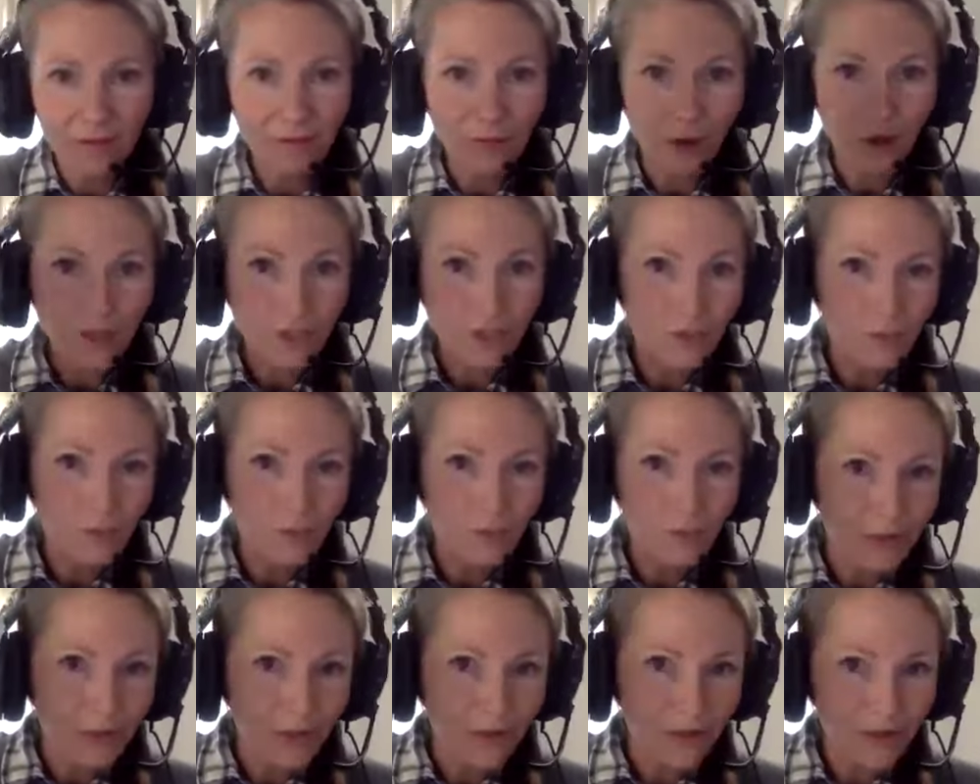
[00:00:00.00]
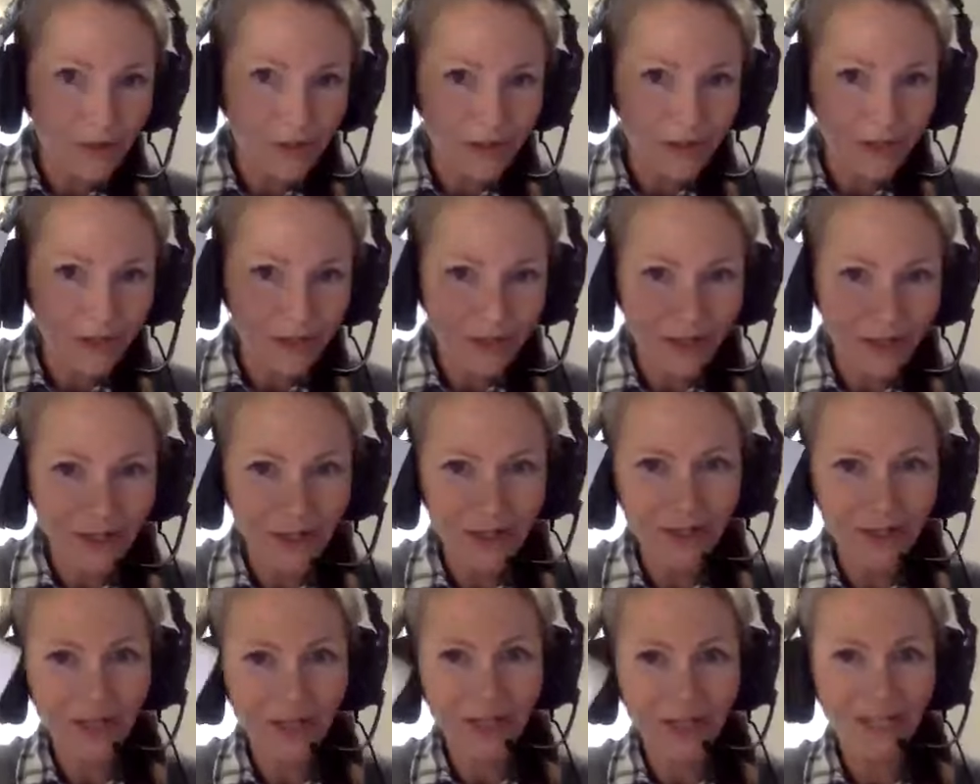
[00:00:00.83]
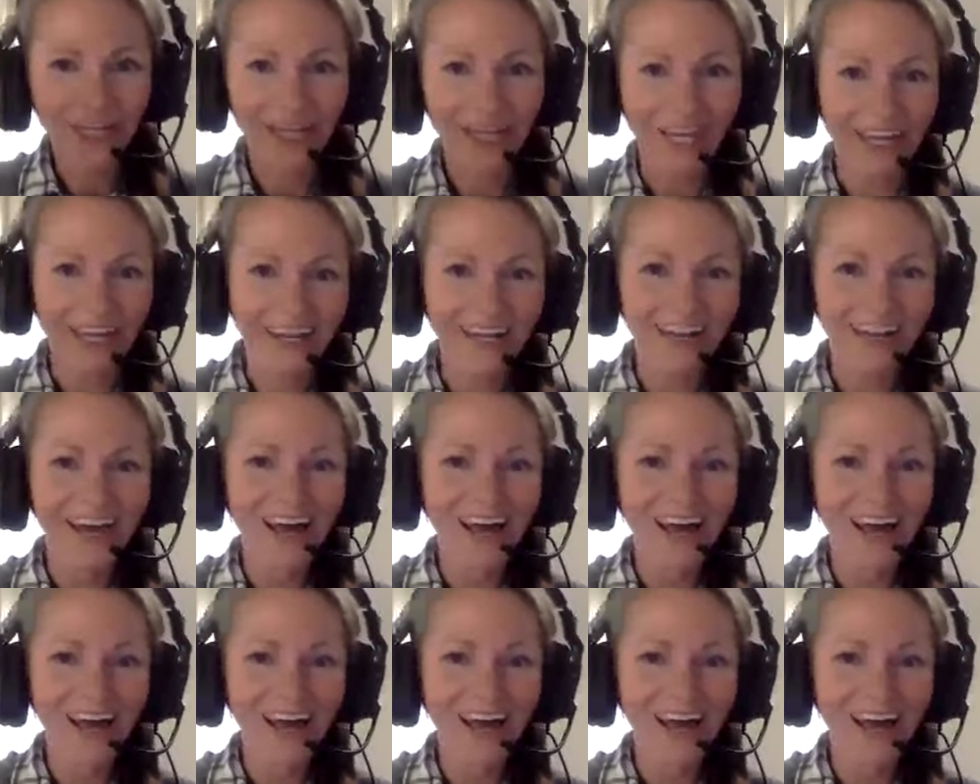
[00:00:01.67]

bought your book, and